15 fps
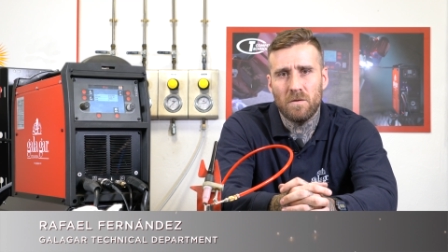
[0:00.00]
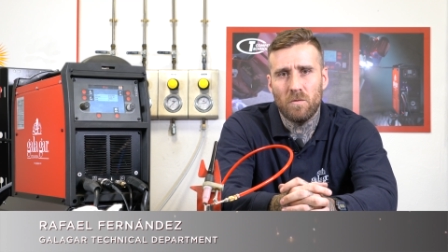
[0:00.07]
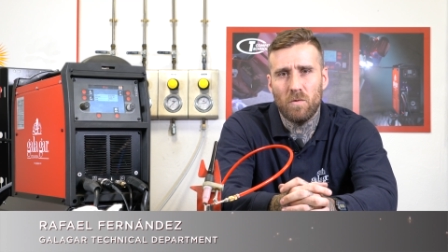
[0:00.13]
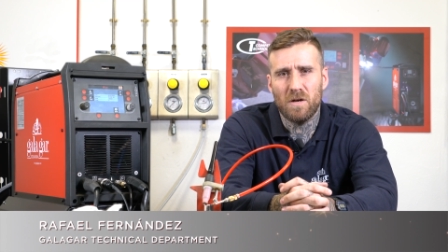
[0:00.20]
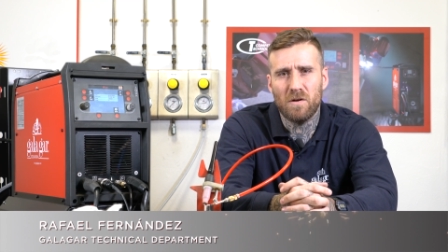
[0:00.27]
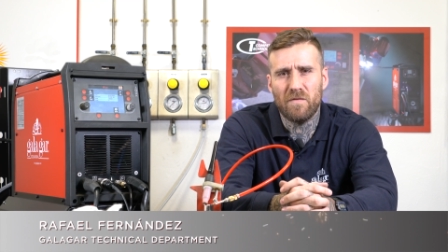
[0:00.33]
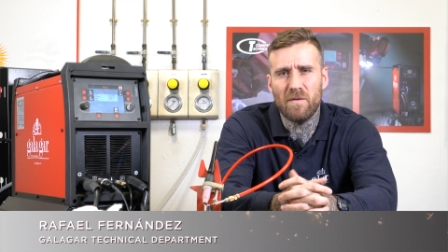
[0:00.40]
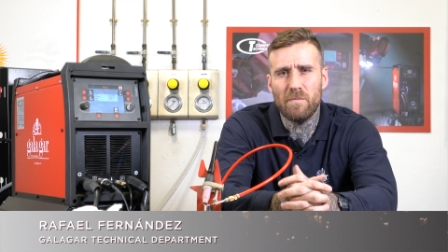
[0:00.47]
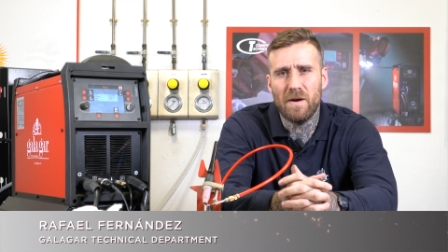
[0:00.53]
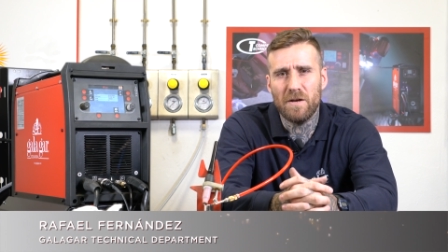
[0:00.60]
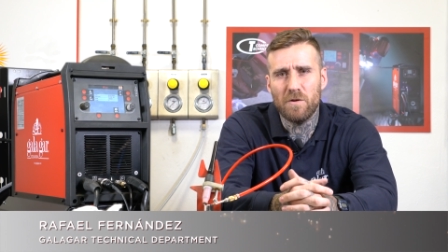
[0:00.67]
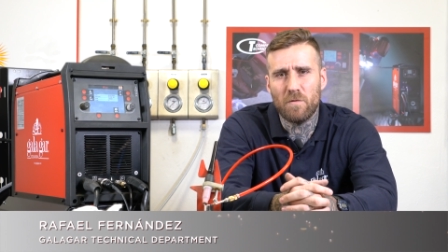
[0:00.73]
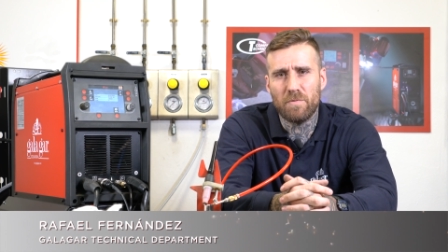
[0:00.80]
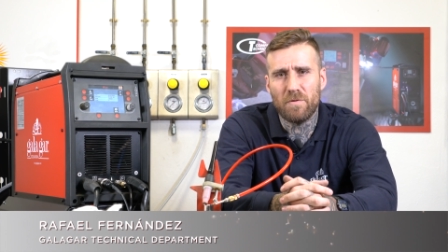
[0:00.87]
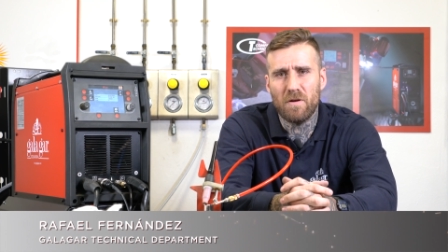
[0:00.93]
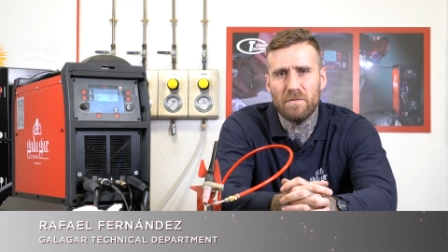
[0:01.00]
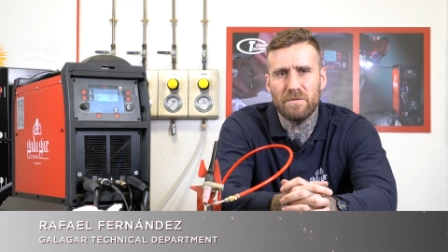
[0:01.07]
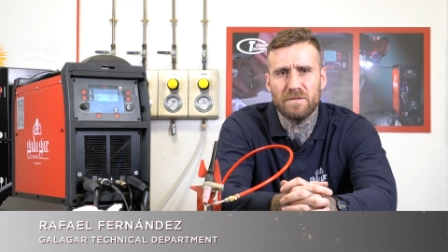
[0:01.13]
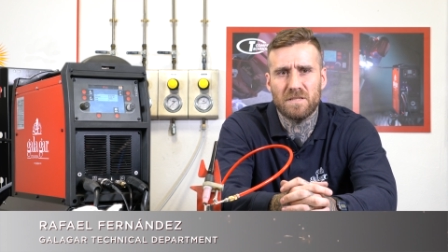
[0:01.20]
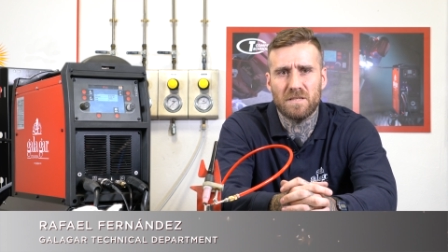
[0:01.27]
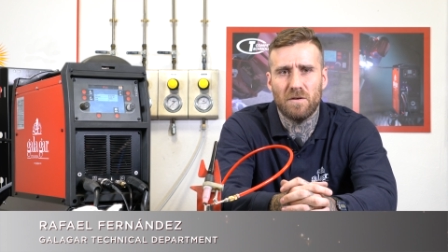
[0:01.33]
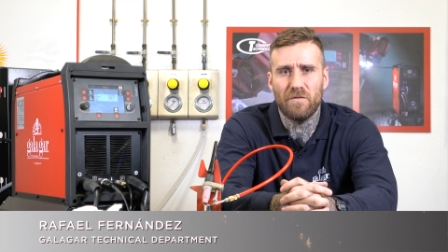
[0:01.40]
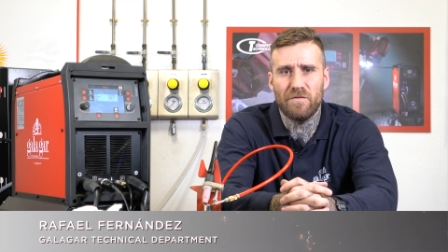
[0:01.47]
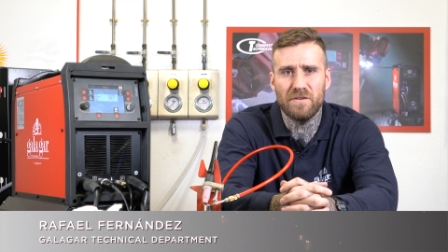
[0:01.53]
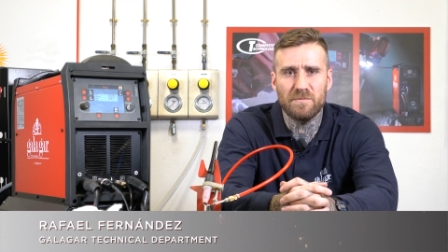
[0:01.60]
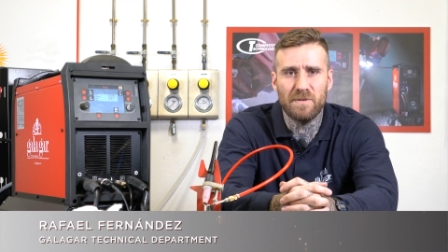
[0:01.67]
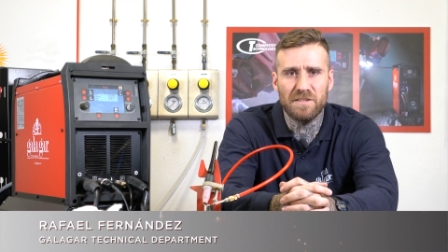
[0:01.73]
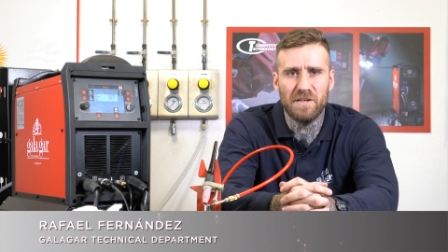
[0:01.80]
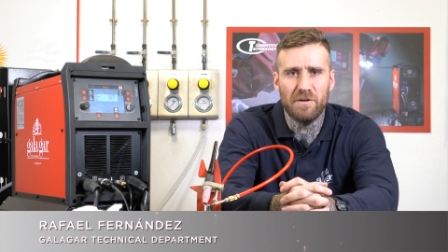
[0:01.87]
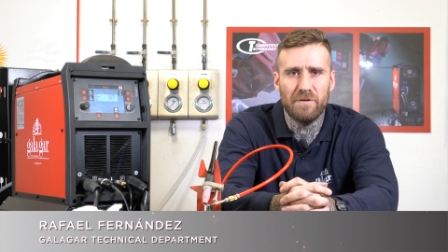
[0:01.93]
One of the major problems of this
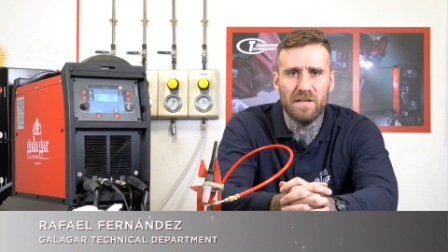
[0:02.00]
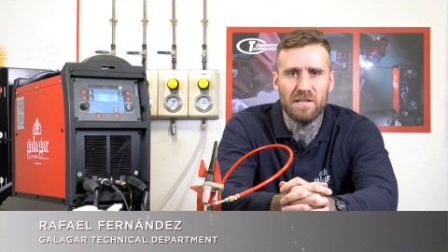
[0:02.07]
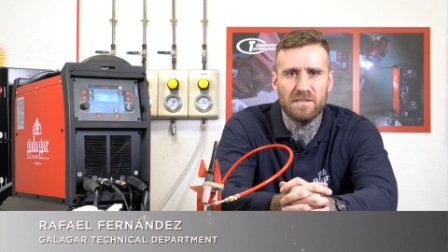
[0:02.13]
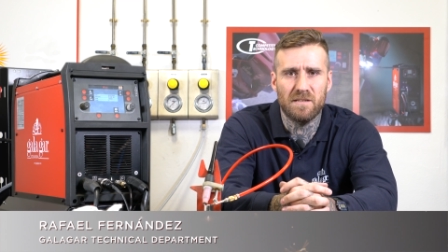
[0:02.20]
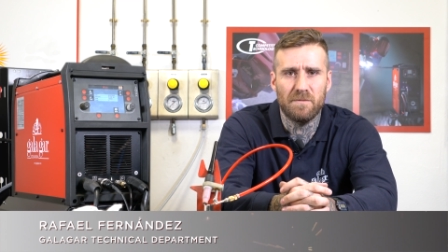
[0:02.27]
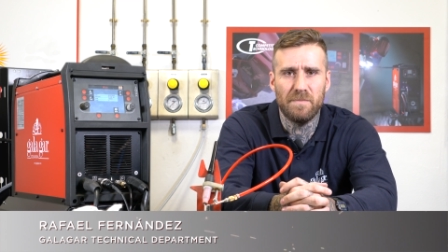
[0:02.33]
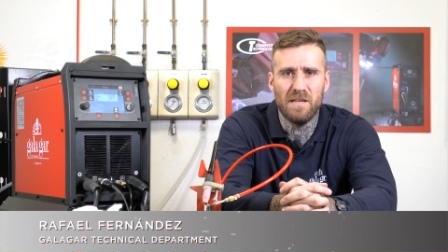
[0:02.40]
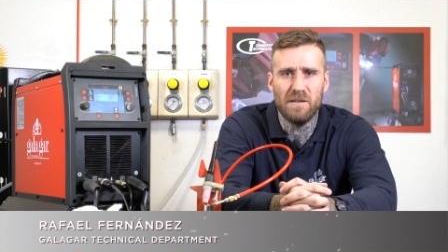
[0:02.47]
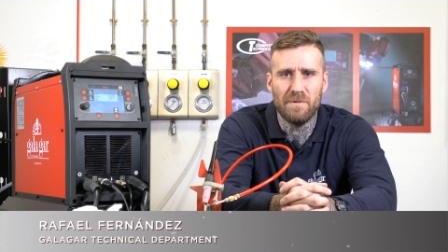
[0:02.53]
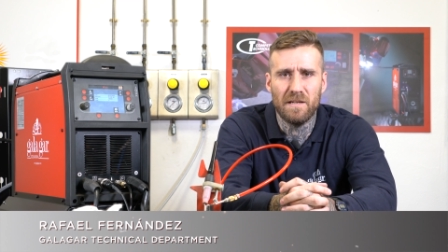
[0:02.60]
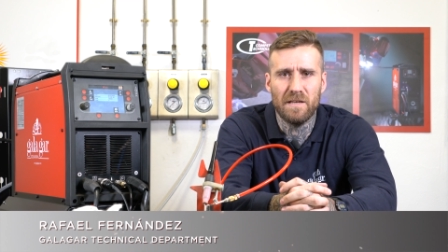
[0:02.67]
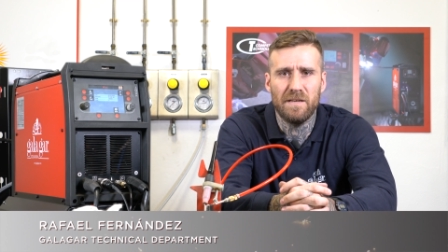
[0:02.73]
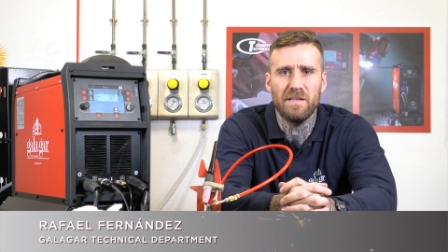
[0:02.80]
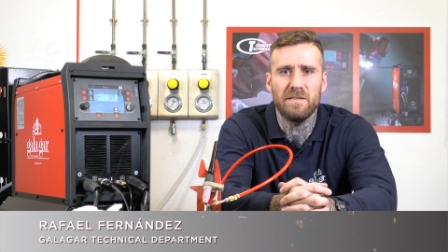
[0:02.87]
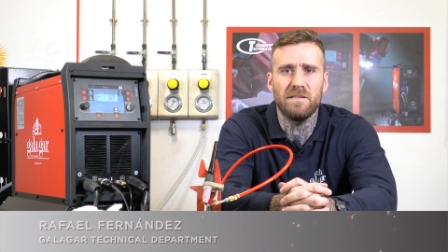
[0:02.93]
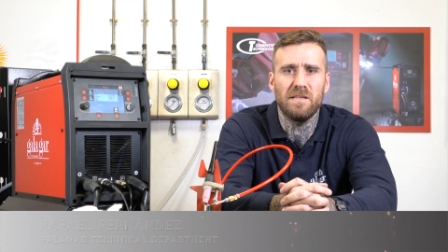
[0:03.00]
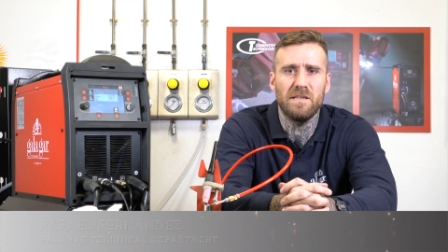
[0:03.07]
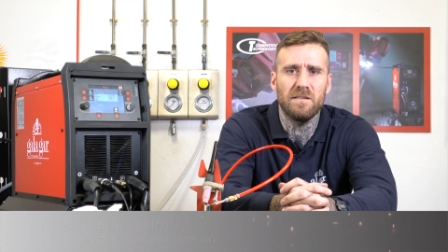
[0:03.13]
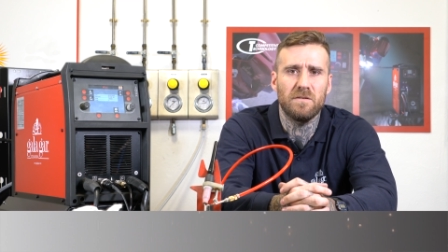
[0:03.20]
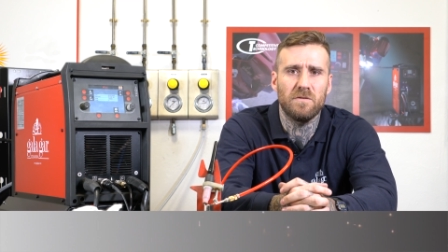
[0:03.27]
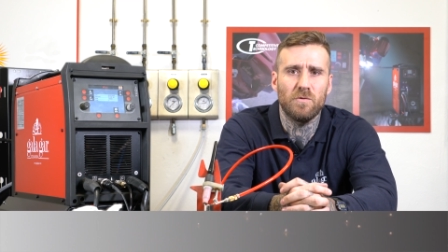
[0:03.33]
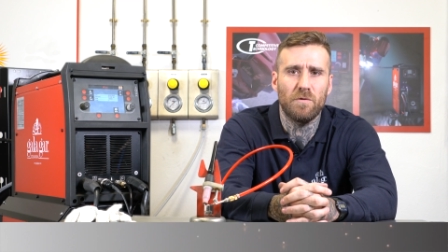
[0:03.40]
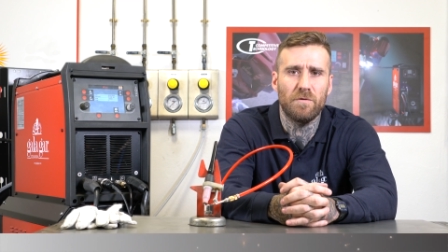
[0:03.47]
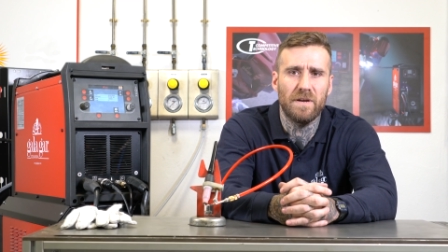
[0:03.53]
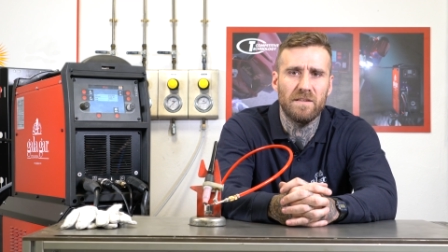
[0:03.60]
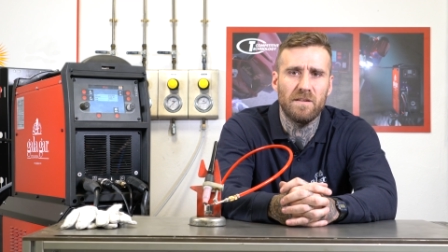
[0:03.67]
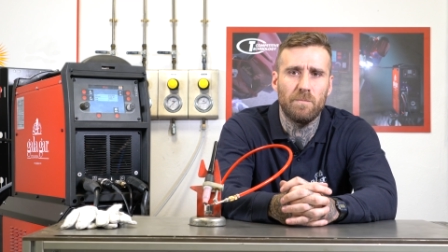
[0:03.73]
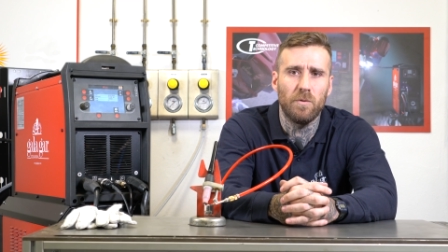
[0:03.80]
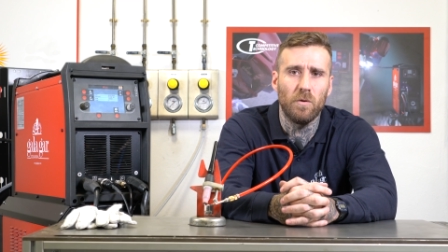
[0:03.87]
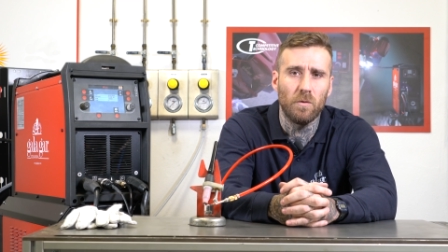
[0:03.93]
material is the minimal heat need to
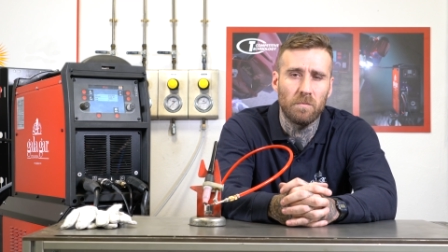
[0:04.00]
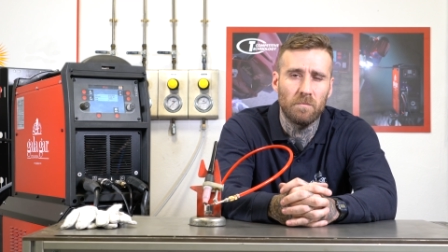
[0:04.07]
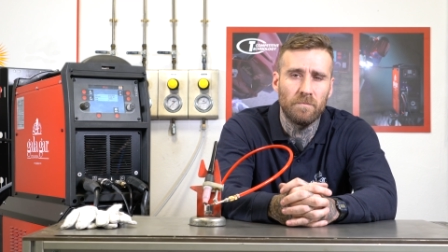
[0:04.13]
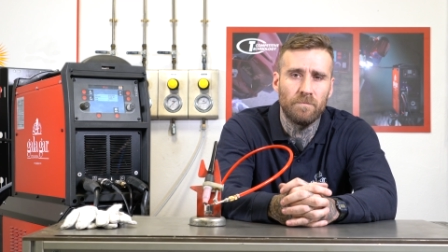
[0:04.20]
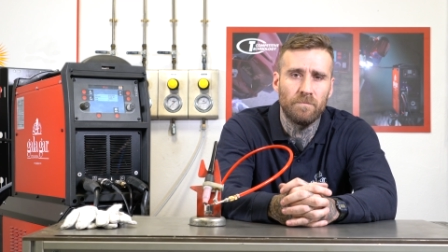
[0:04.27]
create the pool.